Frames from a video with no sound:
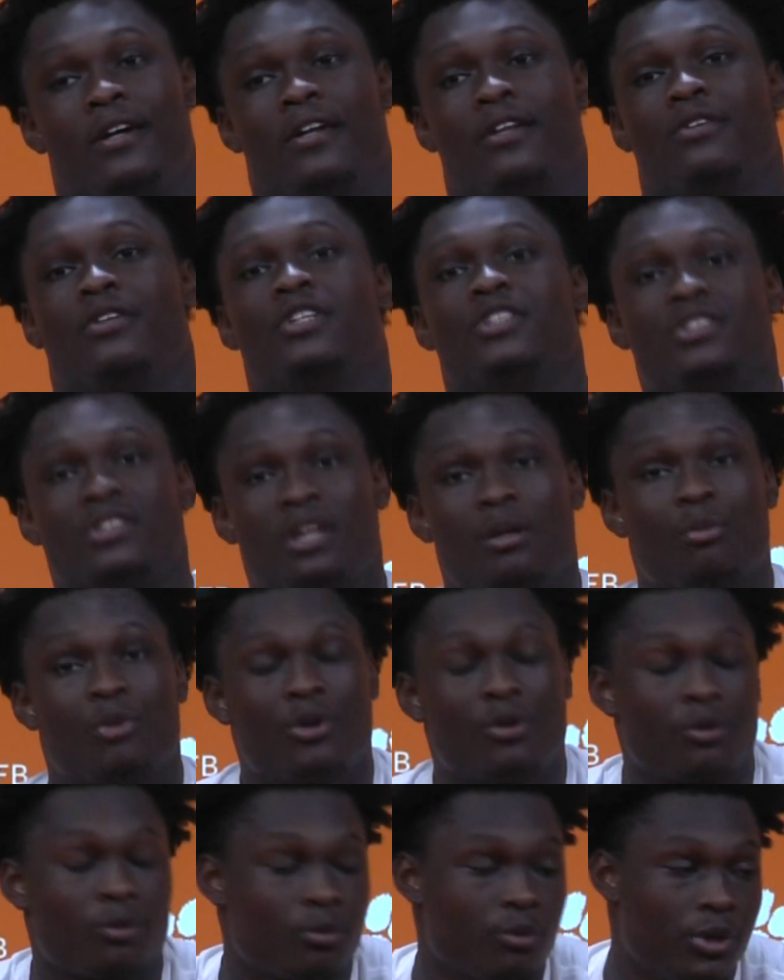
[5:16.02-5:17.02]
This
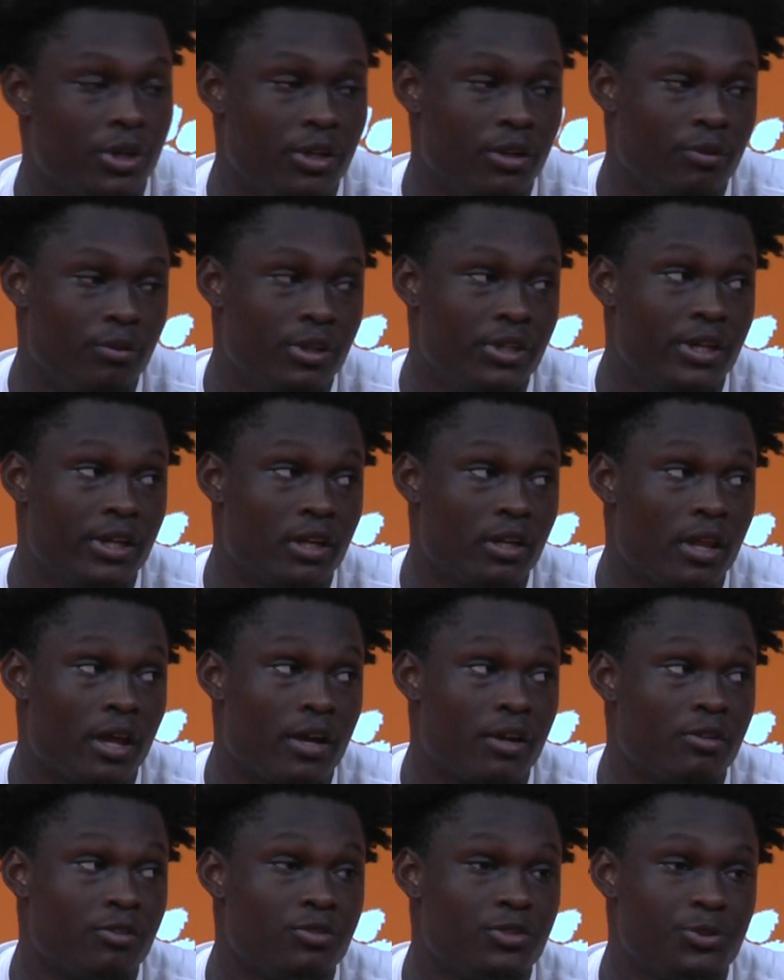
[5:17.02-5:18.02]
summer we did a
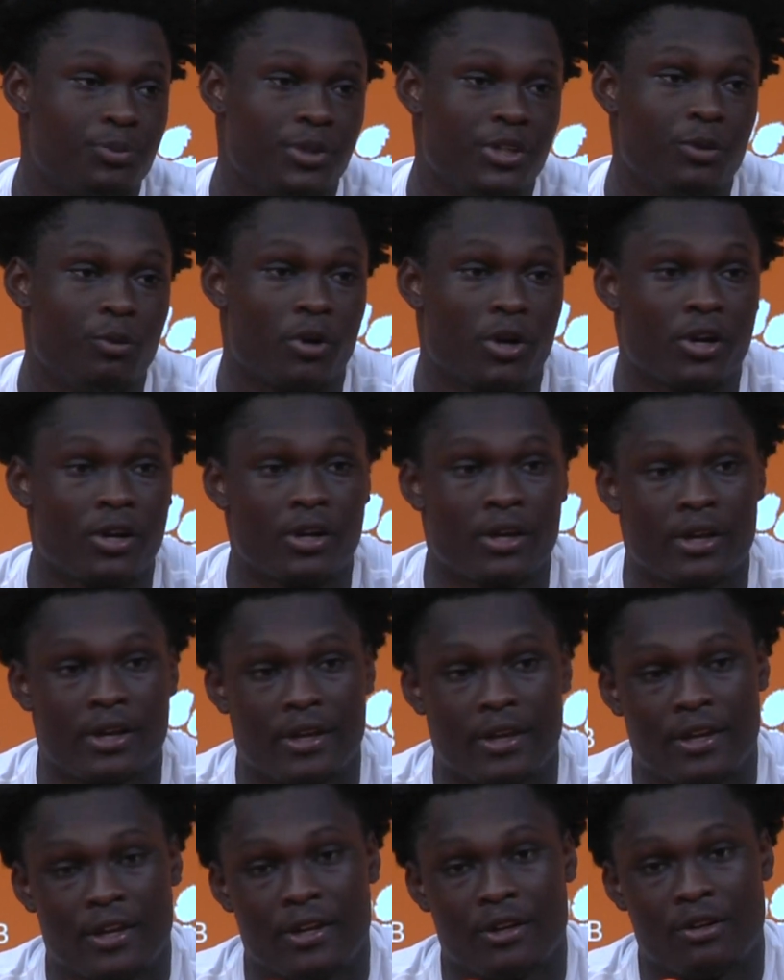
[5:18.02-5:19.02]
lot of speed work,
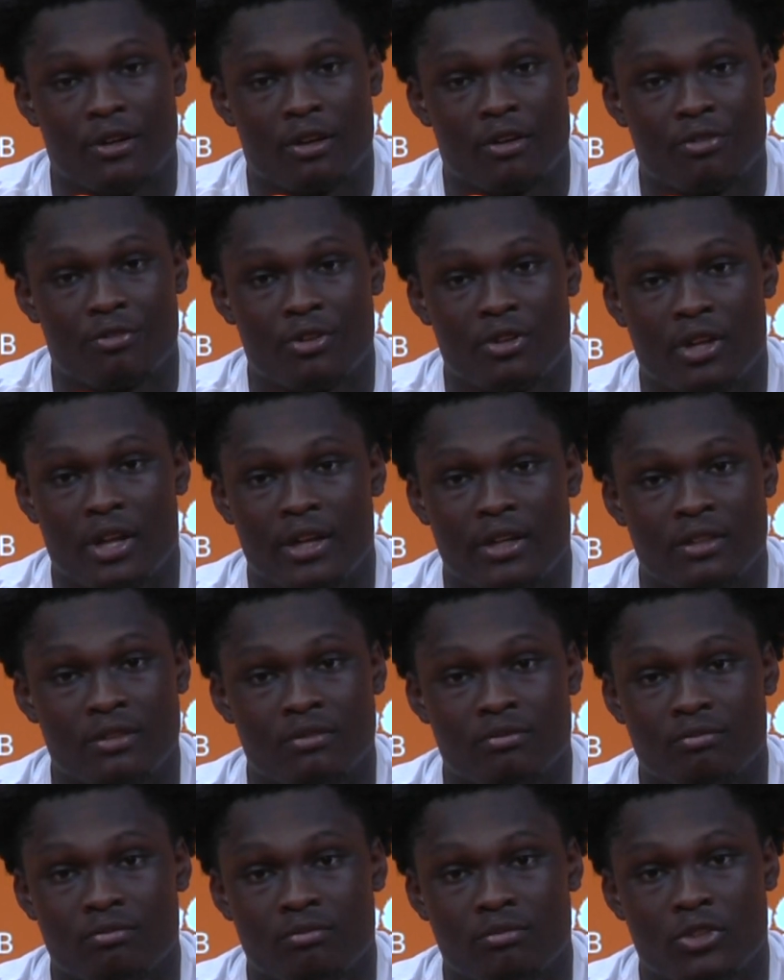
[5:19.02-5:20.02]
and I feel like
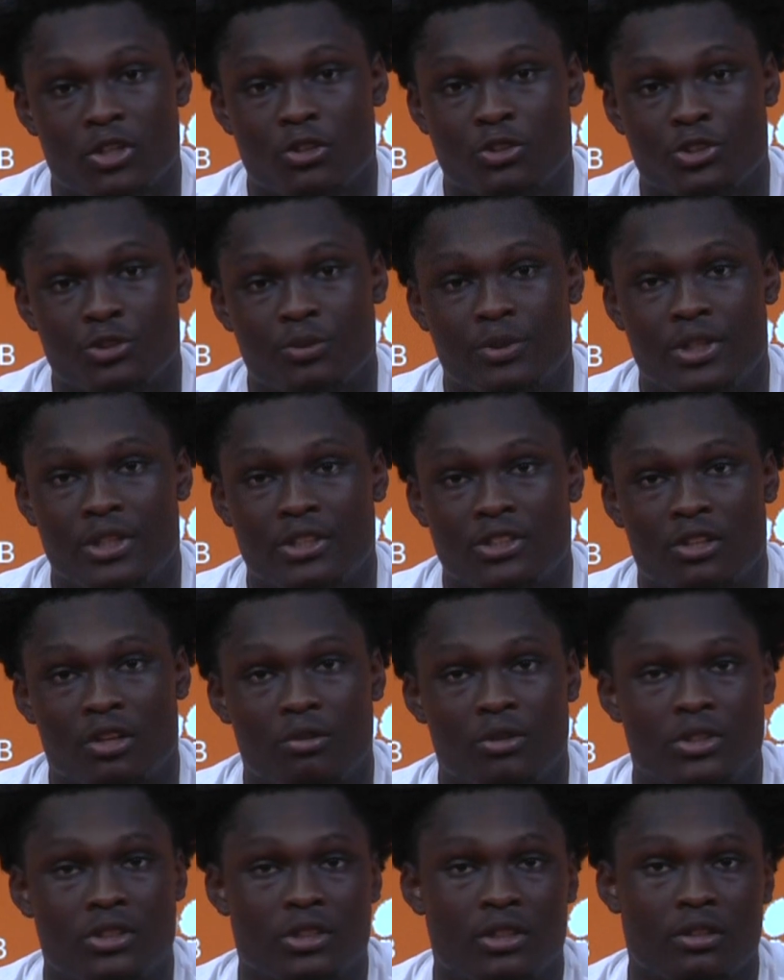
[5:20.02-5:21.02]
Coach
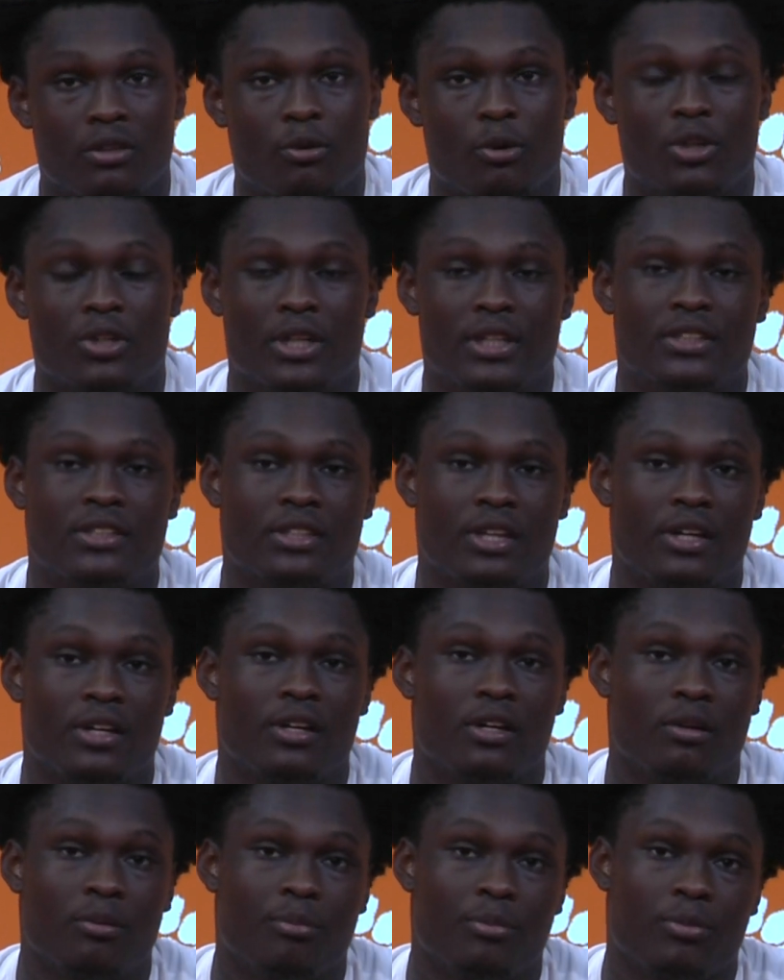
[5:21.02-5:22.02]
Swinney has said
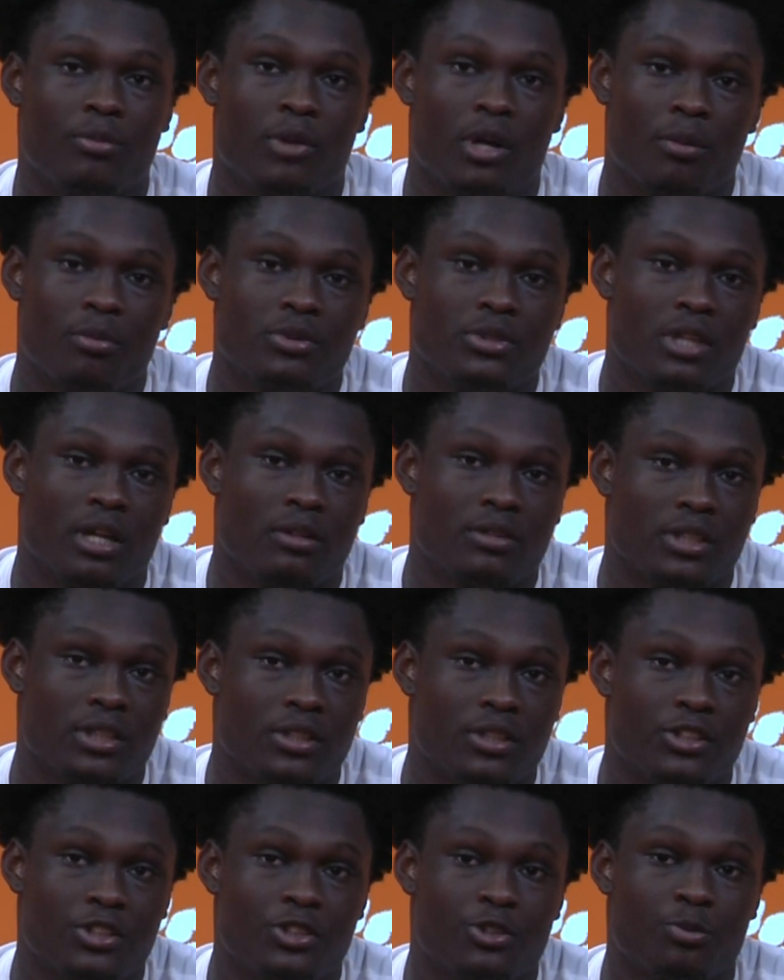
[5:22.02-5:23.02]
a couple of times that
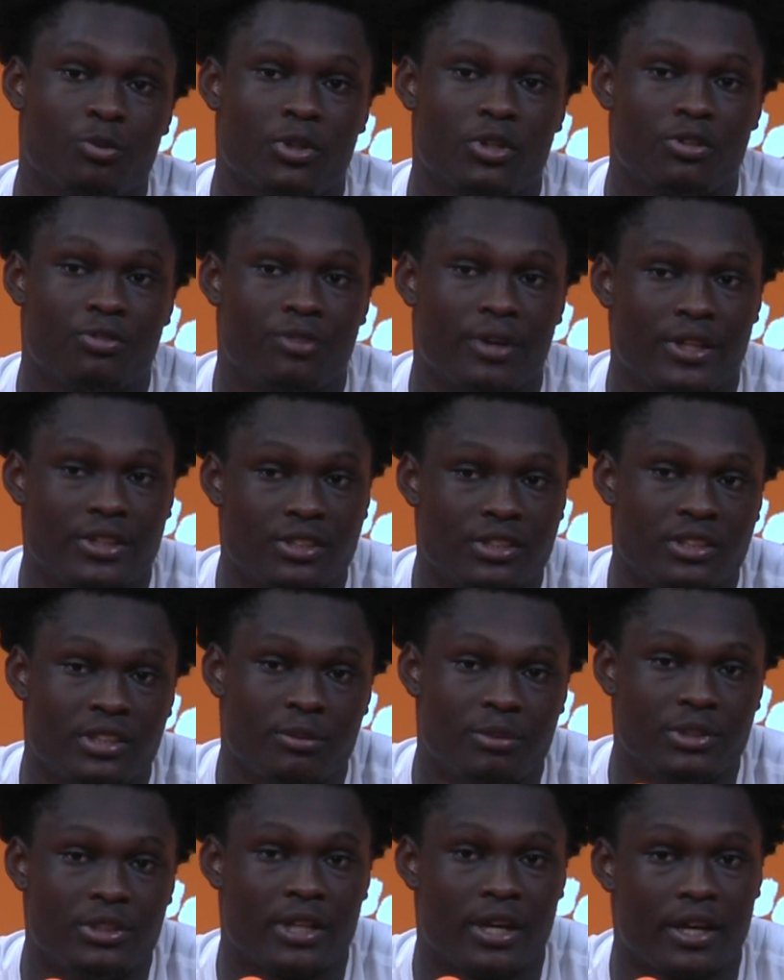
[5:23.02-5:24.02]
this is one of the fastest
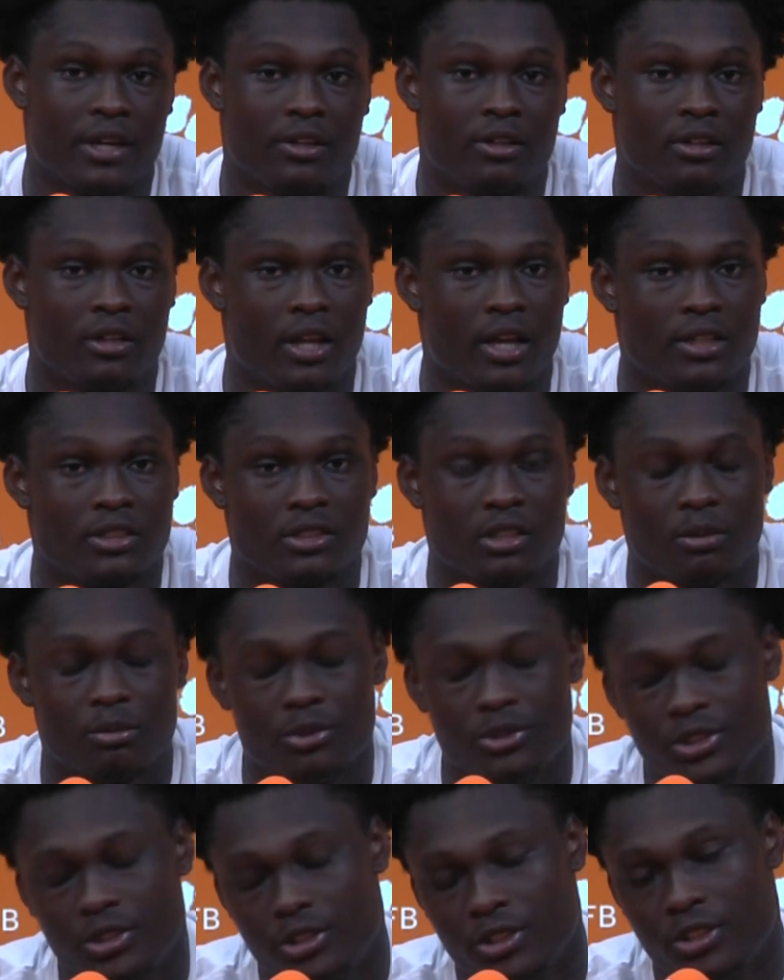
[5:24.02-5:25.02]
teams he's had in the last couple
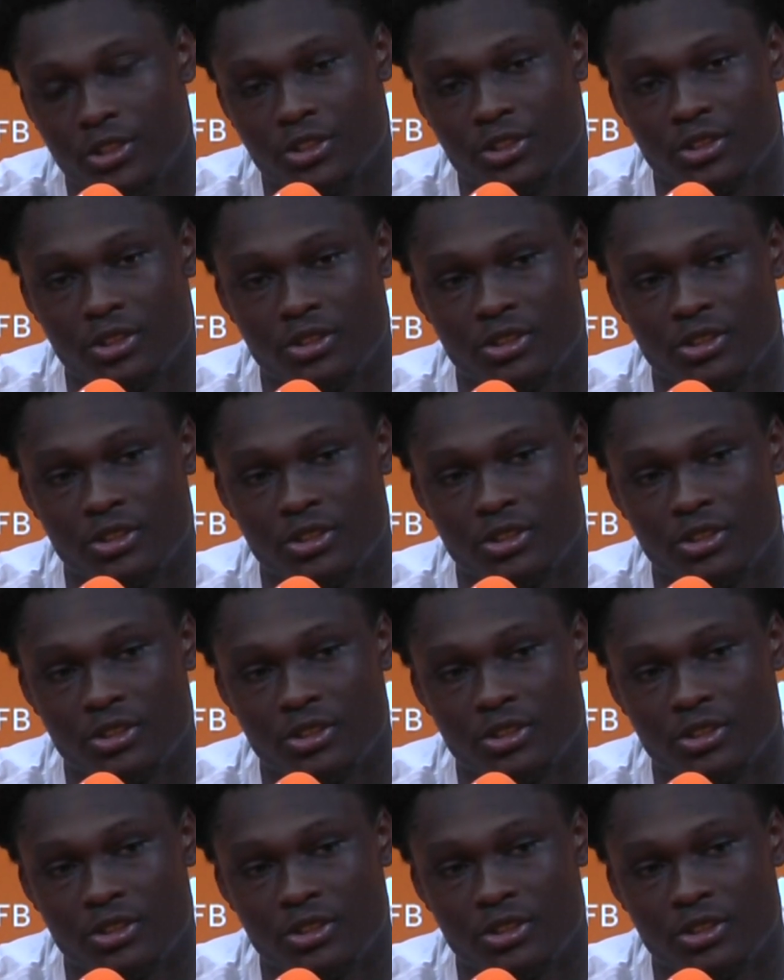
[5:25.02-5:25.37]
of years.